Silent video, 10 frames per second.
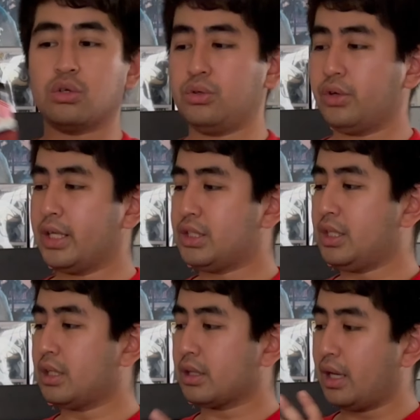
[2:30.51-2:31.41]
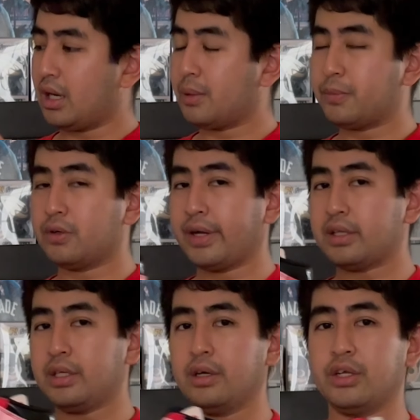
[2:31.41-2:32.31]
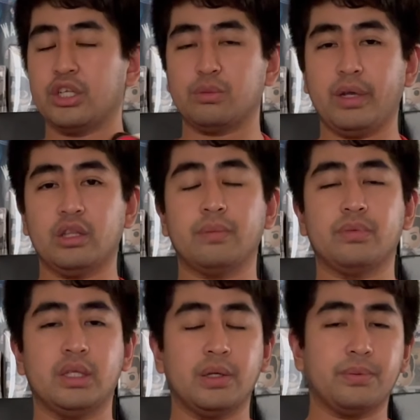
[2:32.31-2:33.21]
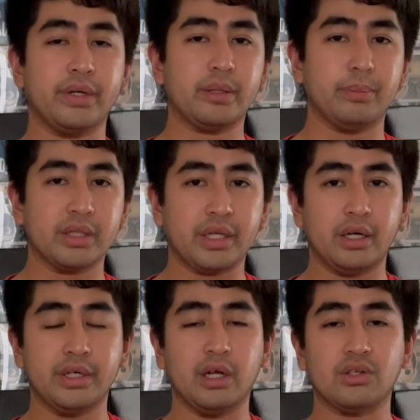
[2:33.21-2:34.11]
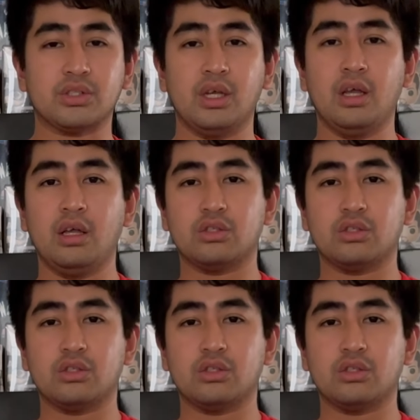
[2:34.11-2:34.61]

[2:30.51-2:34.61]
So you can see that the upper right here is made of different materials.